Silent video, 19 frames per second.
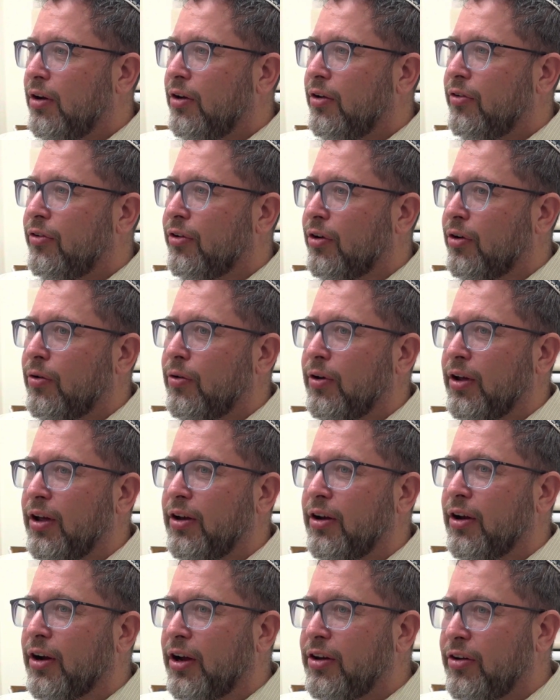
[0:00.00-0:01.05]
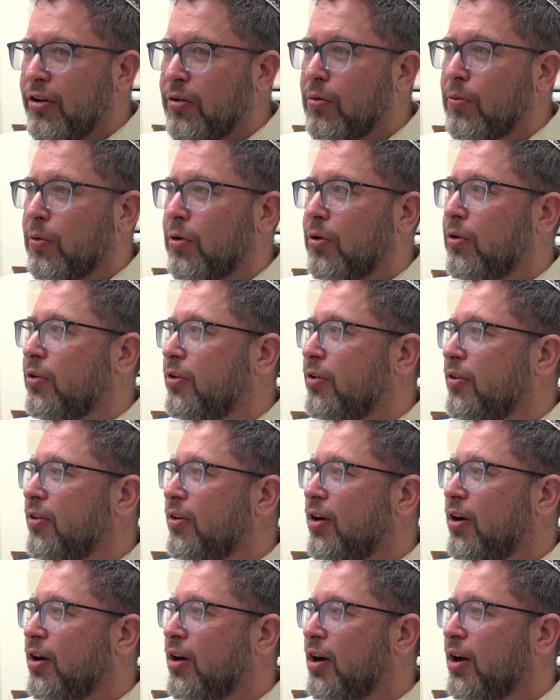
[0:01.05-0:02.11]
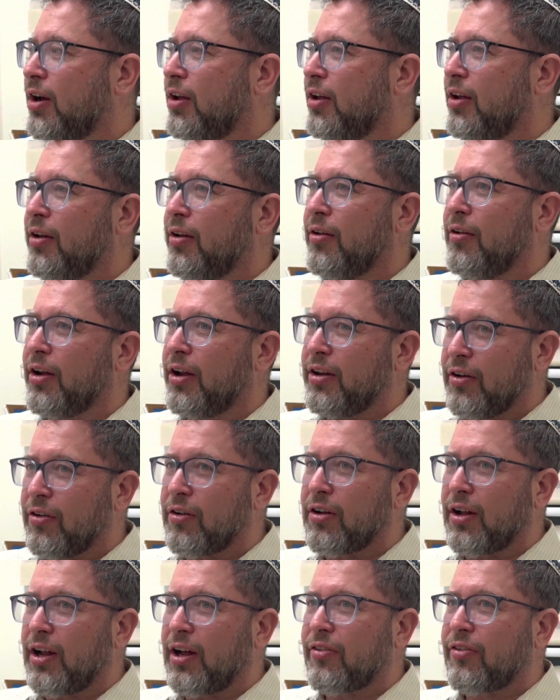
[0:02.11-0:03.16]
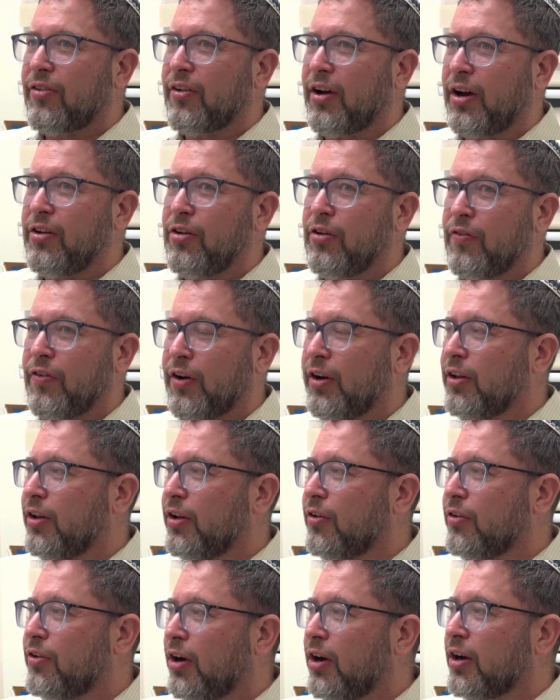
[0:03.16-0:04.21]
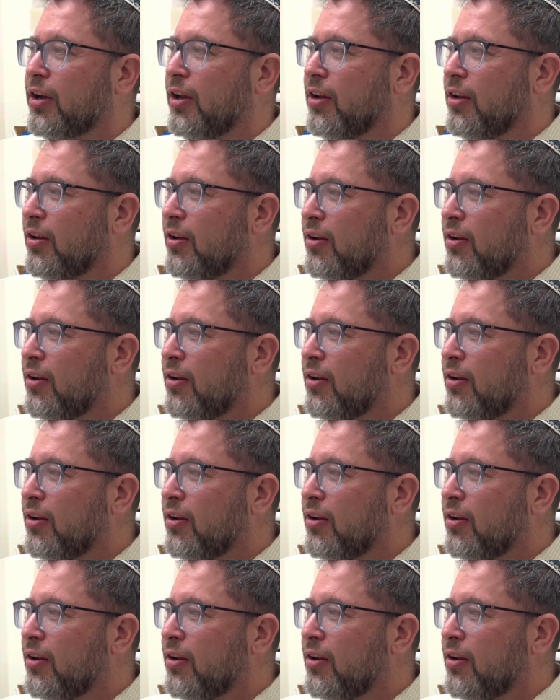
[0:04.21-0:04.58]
So in an ideal world, in an ideal class, I do very little talking.